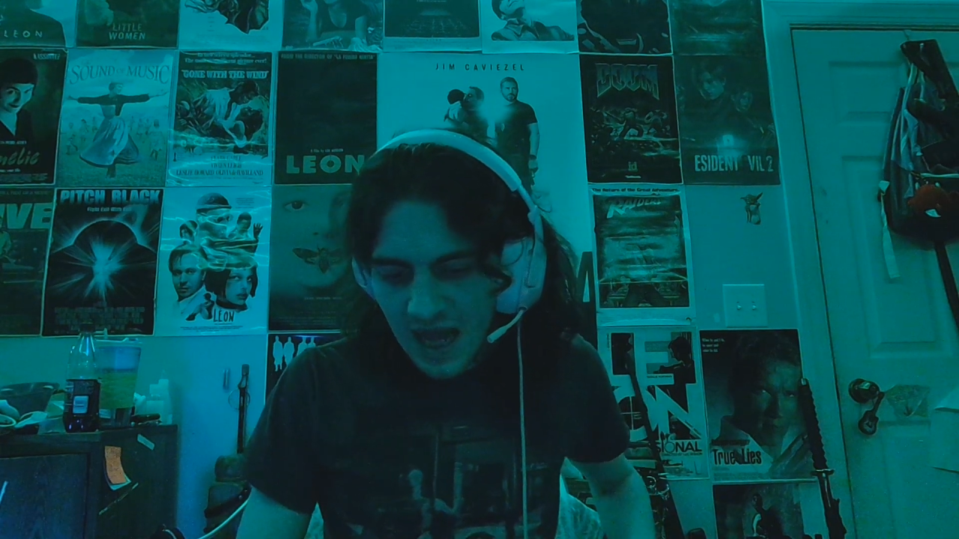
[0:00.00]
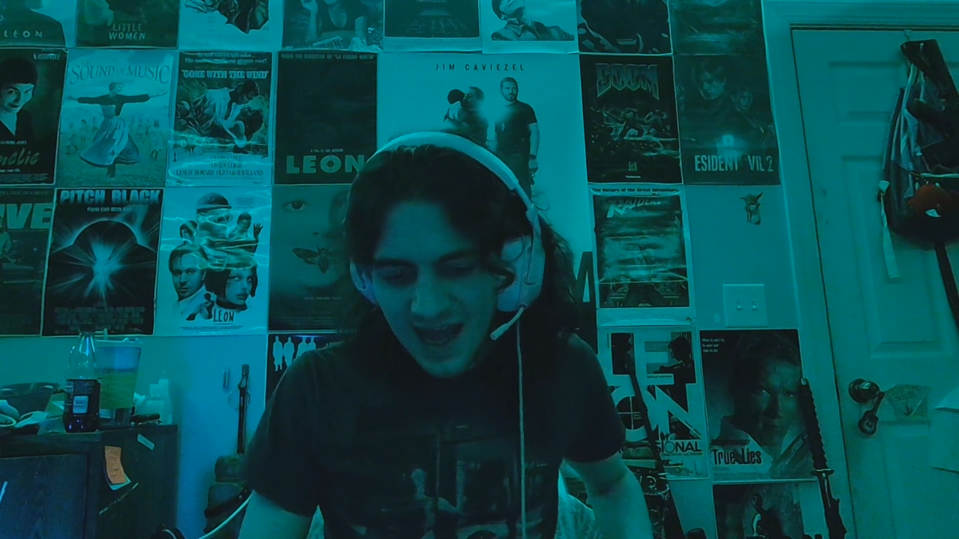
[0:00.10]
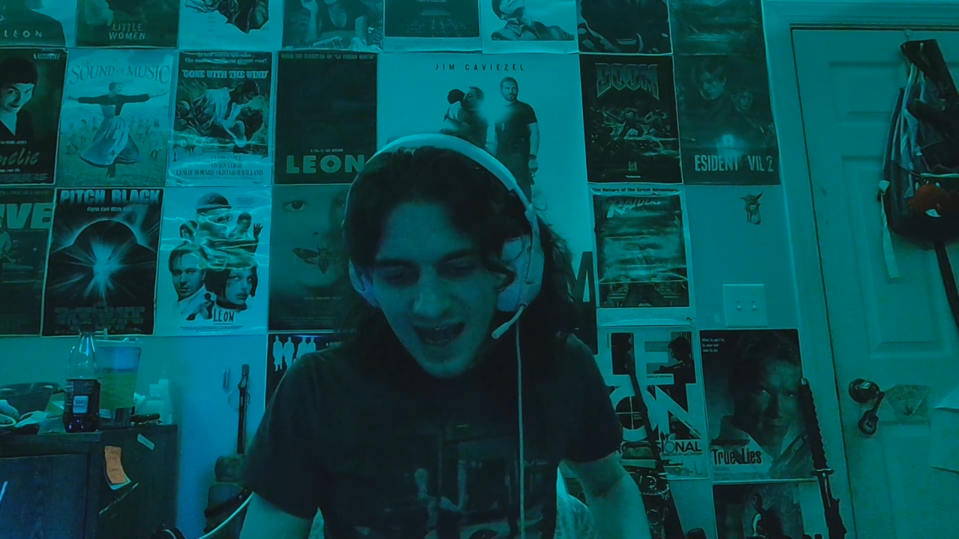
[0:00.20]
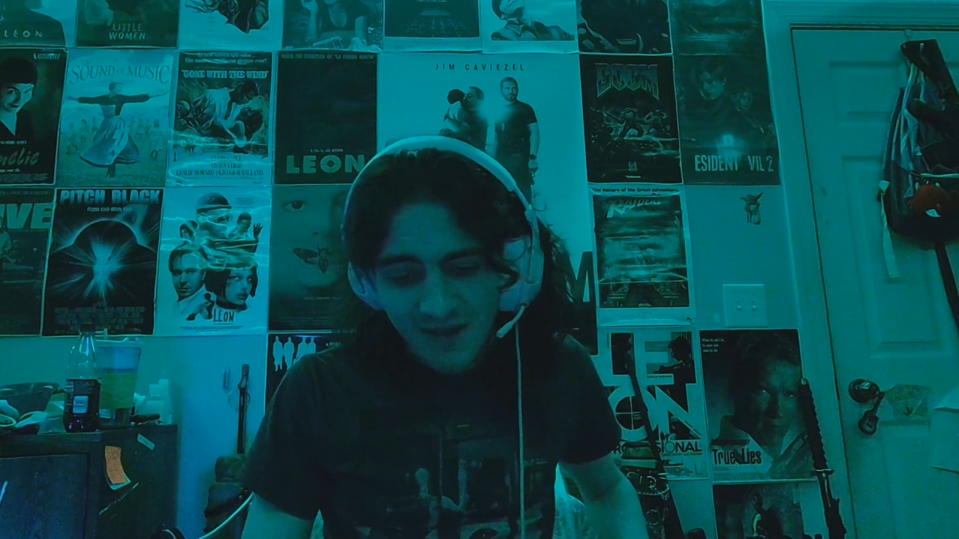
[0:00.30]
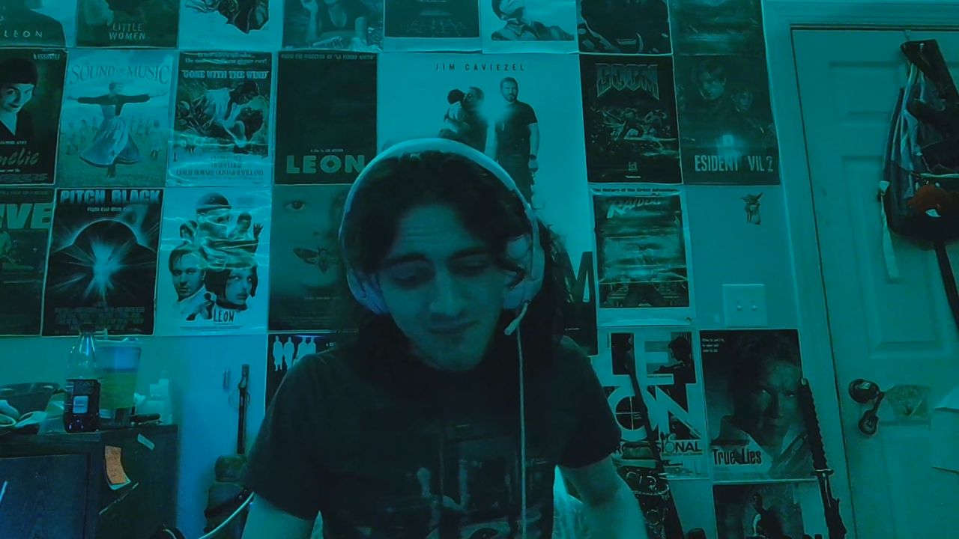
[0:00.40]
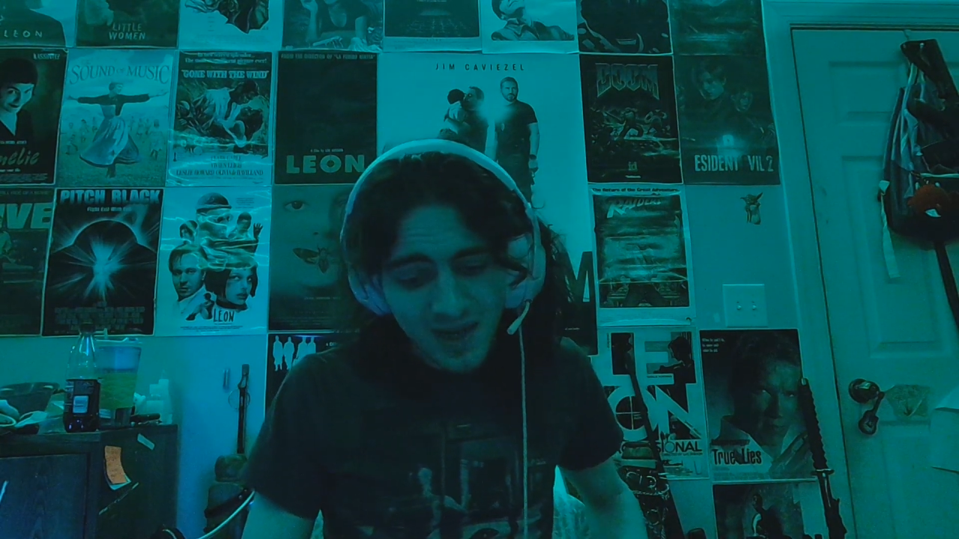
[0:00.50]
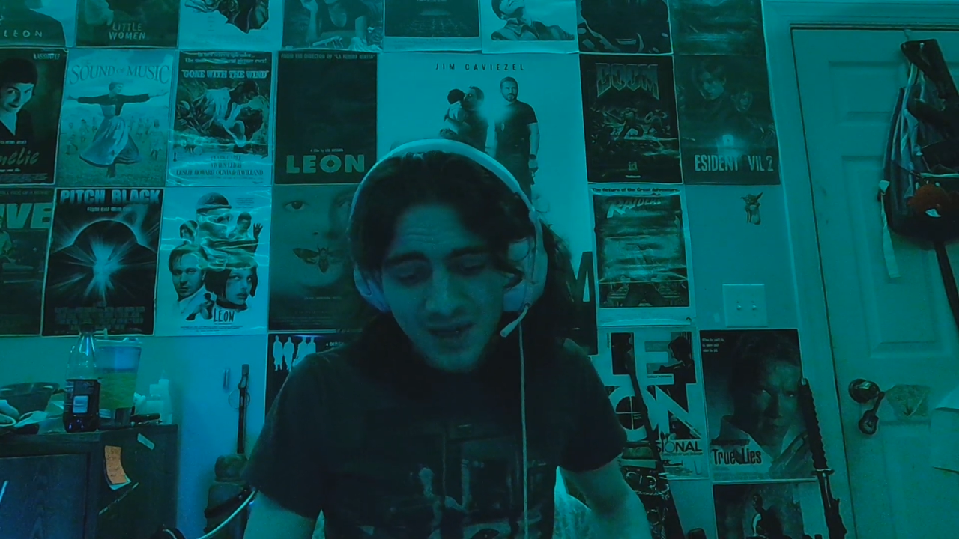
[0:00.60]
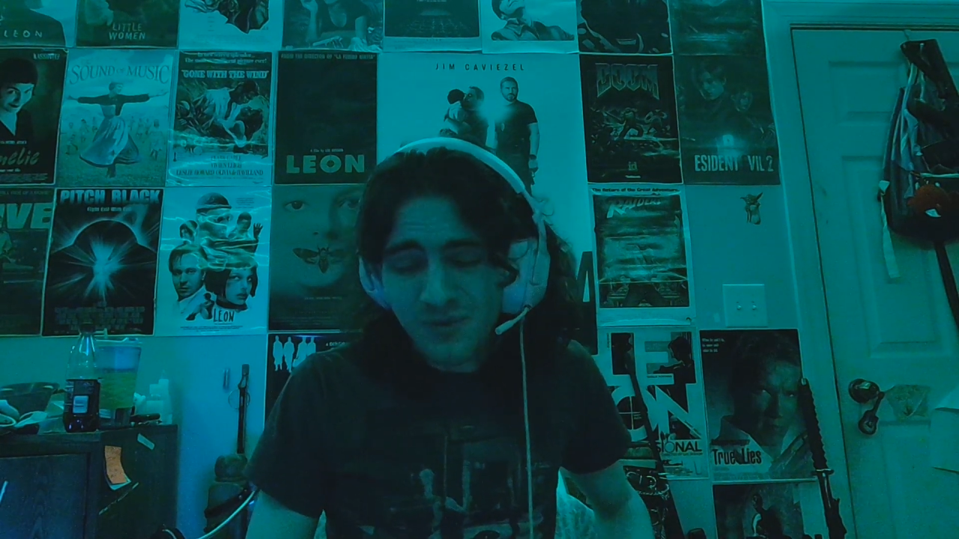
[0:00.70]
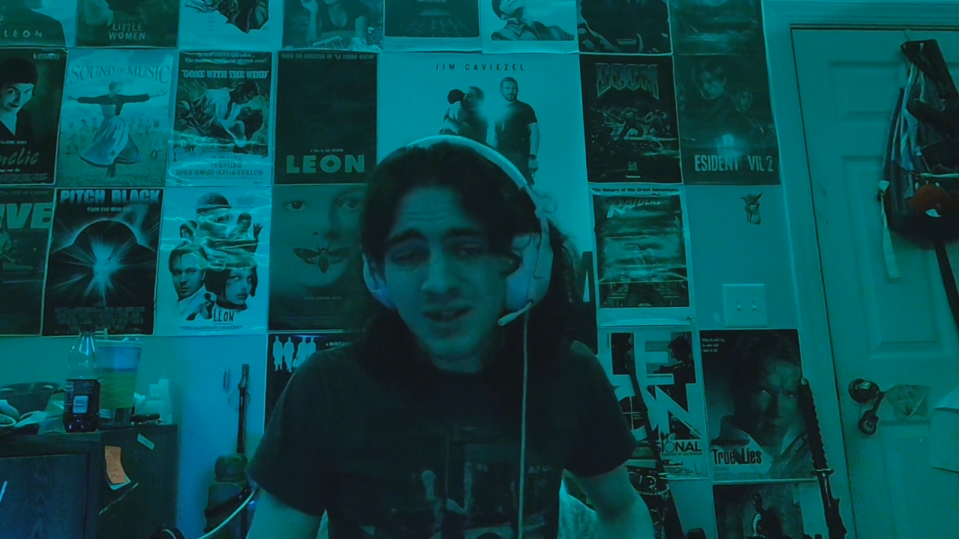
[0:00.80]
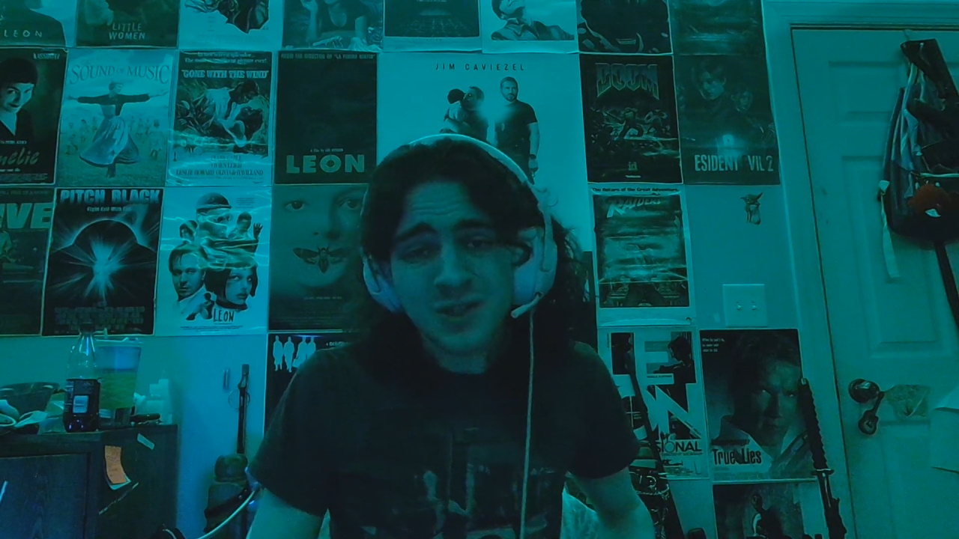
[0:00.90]
I might
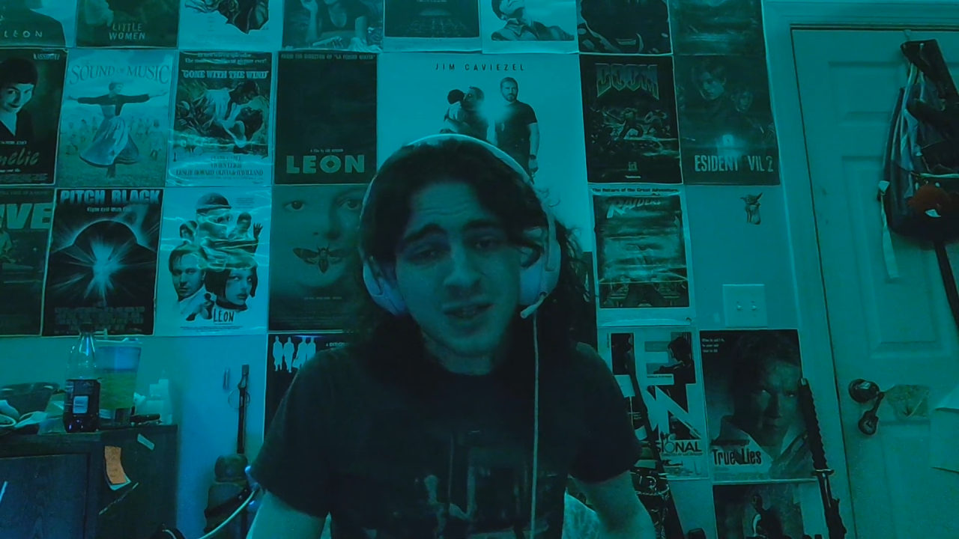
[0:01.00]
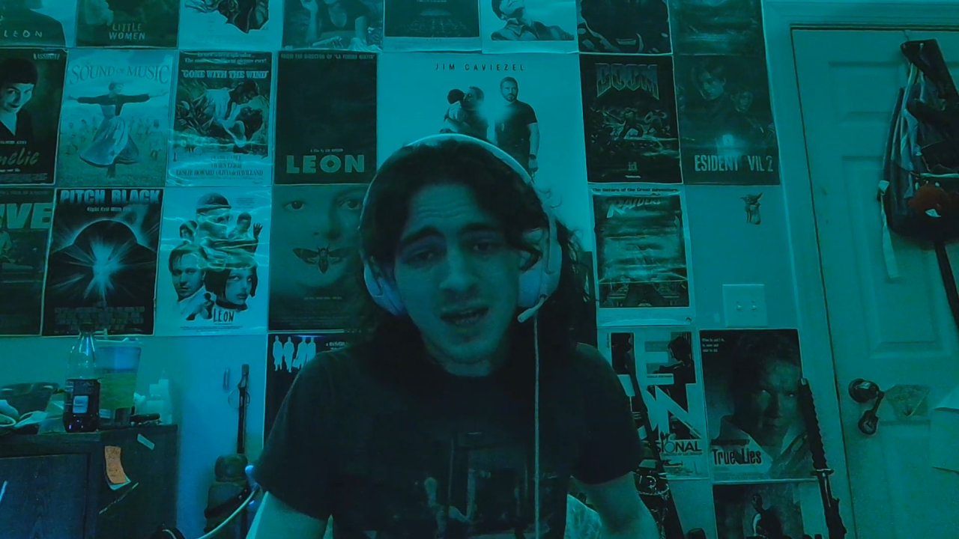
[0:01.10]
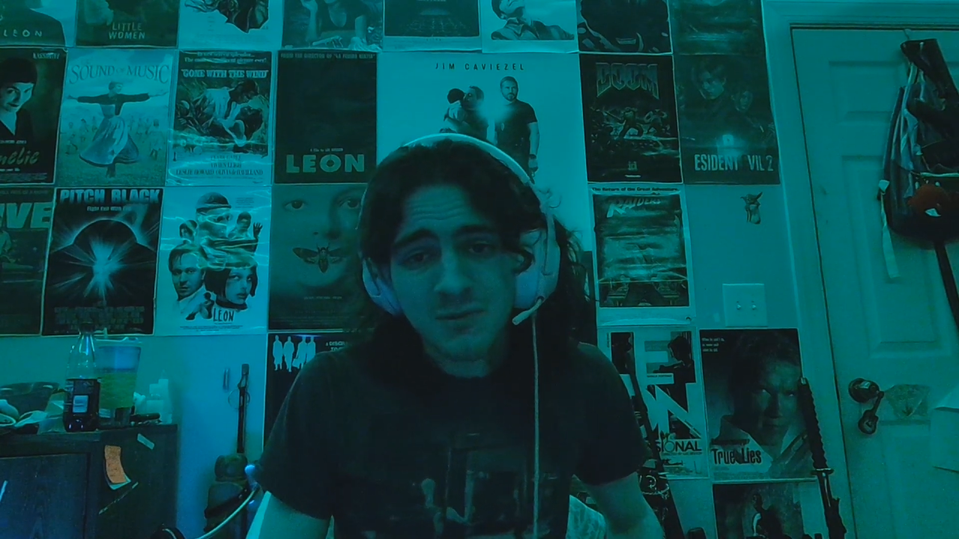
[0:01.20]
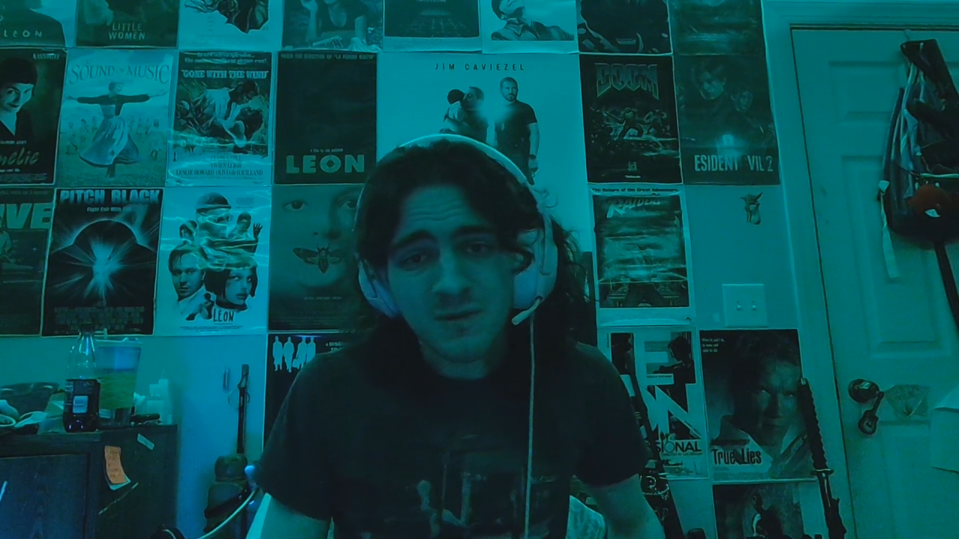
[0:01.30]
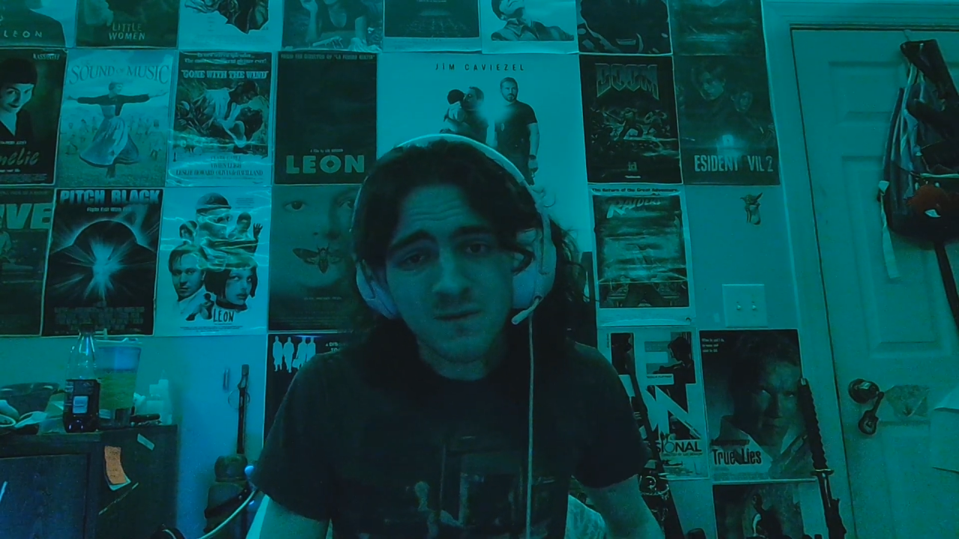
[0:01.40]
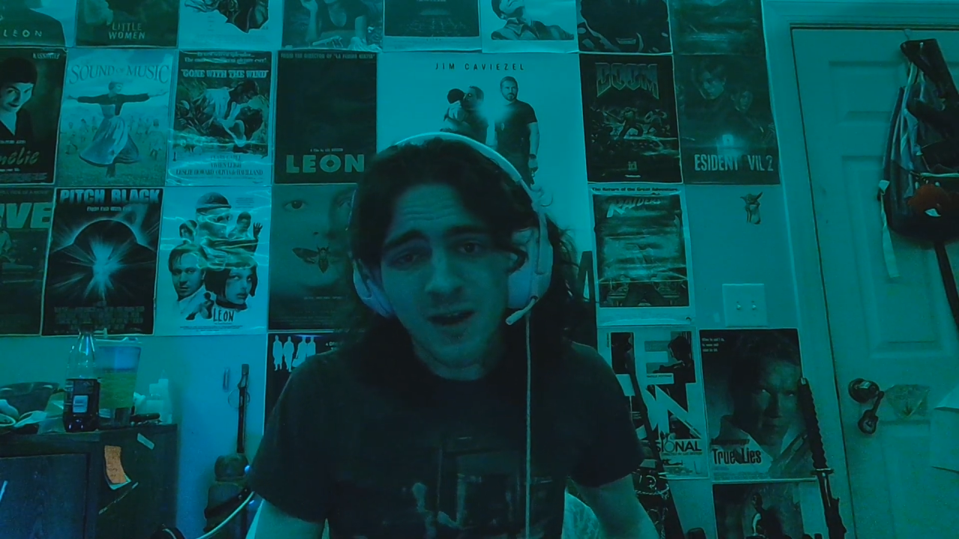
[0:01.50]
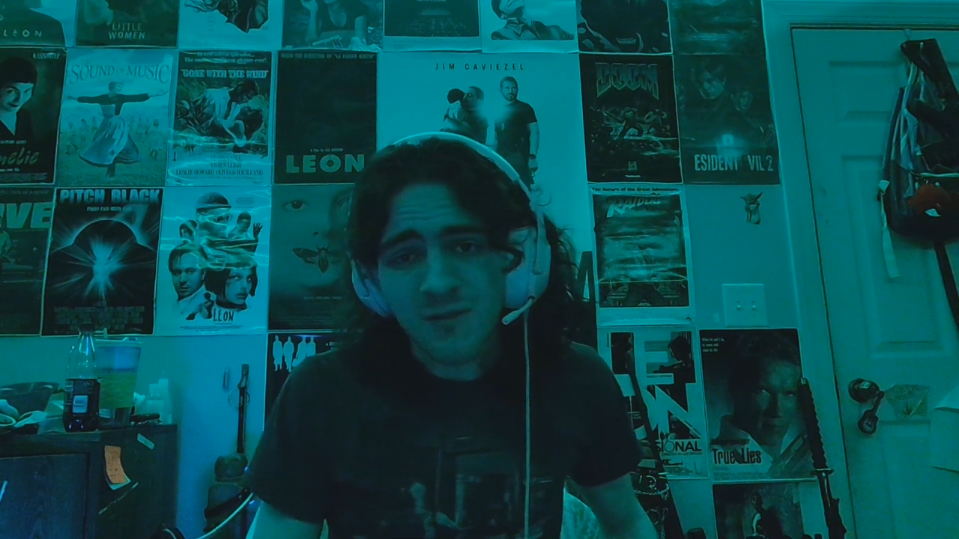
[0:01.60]
watch Chapter 5,